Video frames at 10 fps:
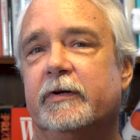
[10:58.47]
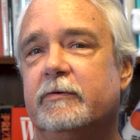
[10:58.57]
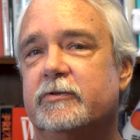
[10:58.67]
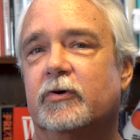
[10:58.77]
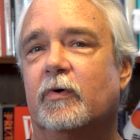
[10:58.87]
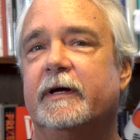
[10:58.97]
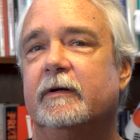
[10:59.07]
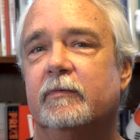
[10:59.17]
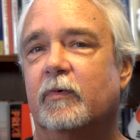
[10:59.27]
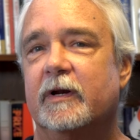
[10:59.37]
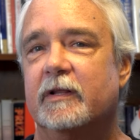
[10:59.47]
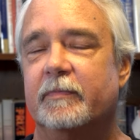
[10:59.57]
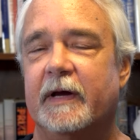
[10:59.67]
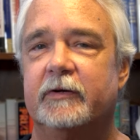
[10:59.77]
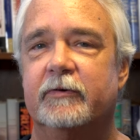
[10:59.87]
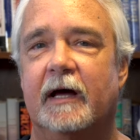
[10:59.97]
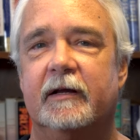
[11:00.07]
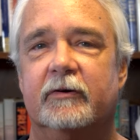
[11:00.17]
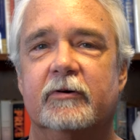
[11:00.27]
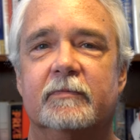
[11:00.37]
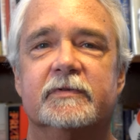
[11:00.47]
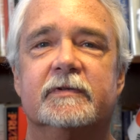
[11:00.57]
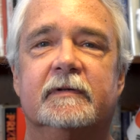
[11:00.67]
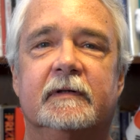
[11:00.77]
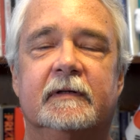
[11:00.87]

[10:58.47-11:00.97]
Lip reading: you joined one of the patriotic groups